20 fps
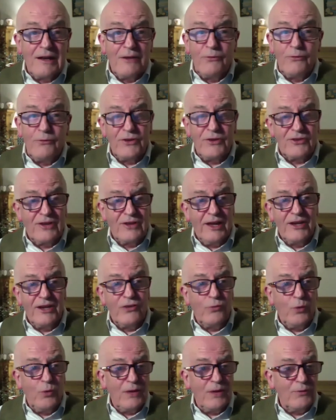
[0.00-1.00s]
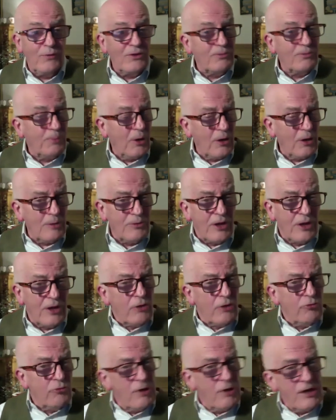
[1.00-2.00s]
and first line of one of his poems,
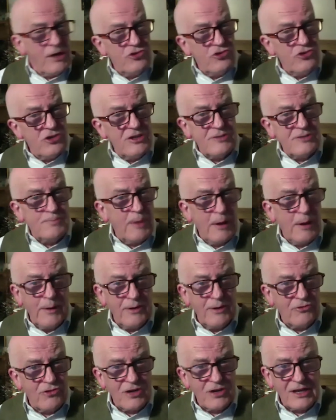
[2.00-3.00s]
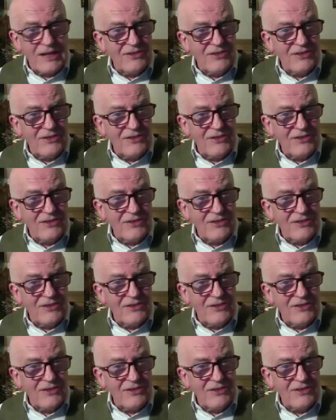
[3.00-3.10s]
religion is poetry.